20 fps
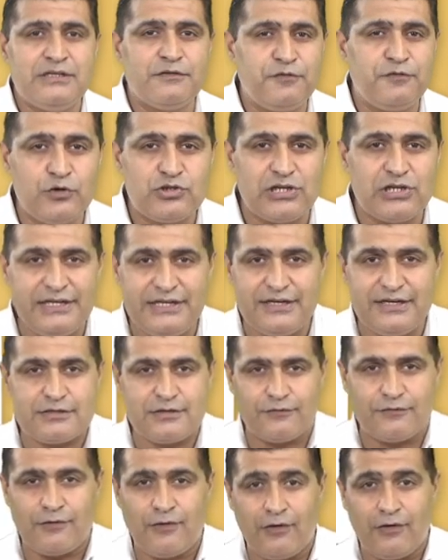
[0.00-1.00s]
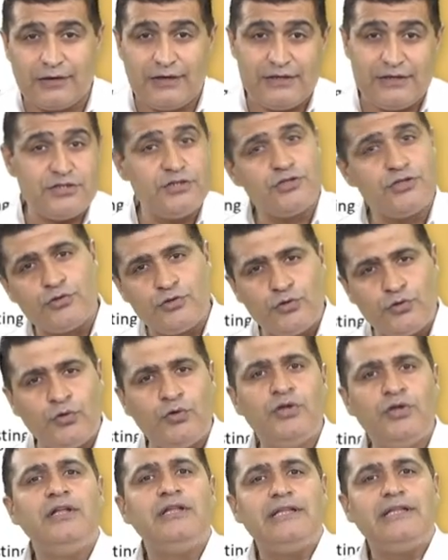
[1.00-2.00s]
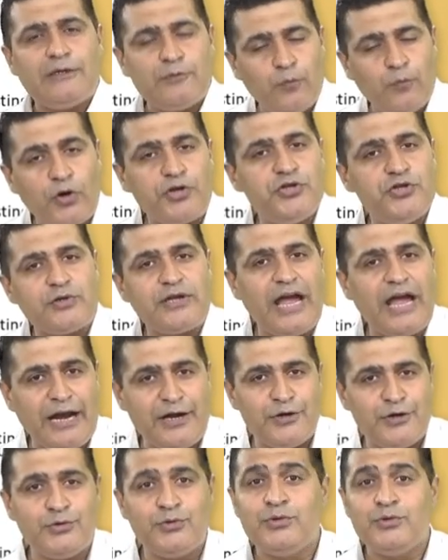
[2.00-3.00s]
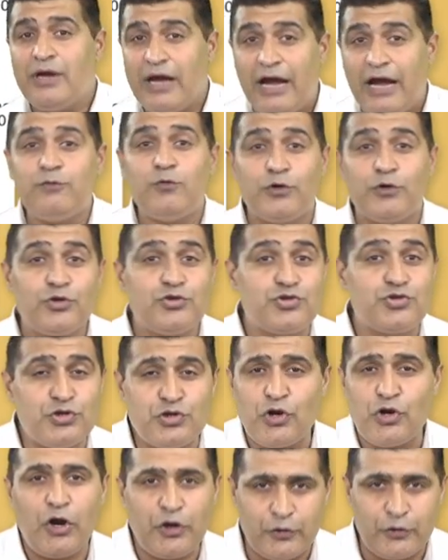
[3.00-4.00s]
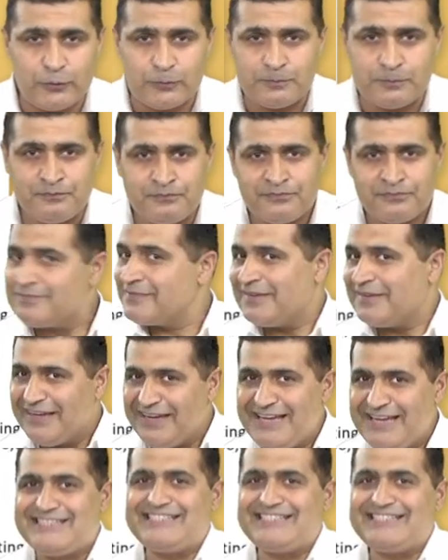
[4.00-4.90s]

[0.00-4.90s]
future leaders of an organization to know that what you can do and what you should not do. Is